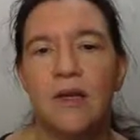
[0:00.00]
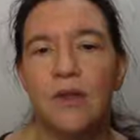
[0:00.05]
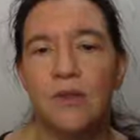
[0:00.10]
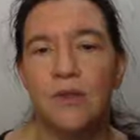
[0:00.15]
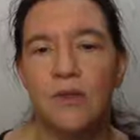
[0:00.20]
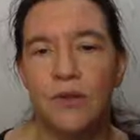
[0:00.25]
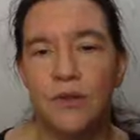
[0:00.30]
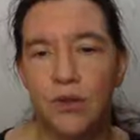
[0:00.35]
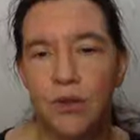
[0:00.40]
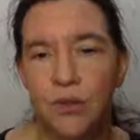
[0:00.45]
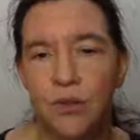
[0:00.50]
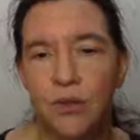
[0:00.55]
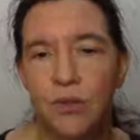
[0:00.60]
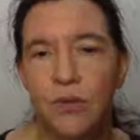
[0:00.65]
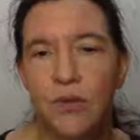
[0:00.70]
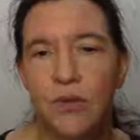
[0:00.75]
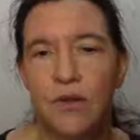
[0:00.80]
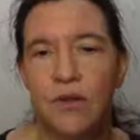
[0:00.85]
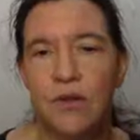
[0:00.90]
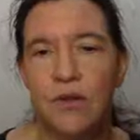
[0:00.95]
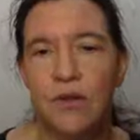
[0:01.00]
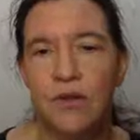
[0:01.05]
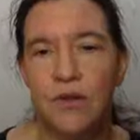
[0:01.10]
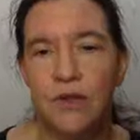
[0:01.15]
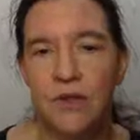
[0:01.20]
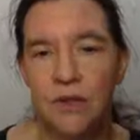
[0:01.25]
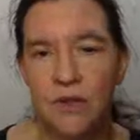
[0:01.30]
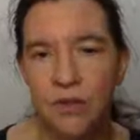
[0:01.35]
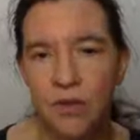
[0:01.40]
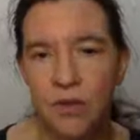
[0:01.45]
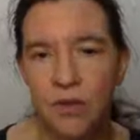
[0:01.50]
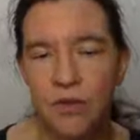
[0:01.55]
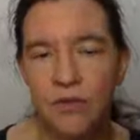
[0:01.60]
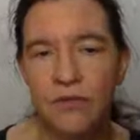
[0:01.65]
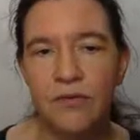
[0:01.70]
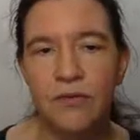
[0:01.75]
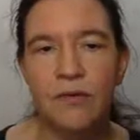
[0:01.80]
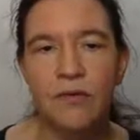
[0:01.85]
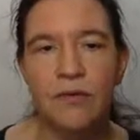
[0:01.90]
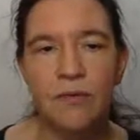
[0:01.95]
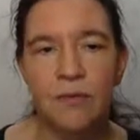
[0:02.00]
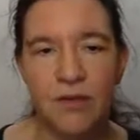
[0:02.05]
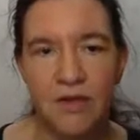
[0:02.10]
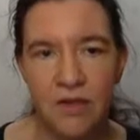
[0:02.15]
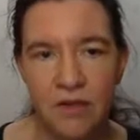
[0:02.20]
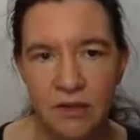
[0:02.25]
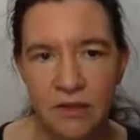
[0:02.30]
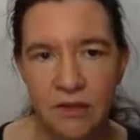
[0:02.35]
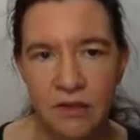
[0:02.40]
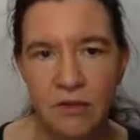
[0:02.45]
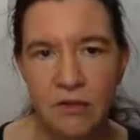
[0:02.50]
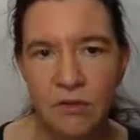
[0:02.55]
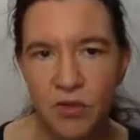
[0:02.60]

So this curve is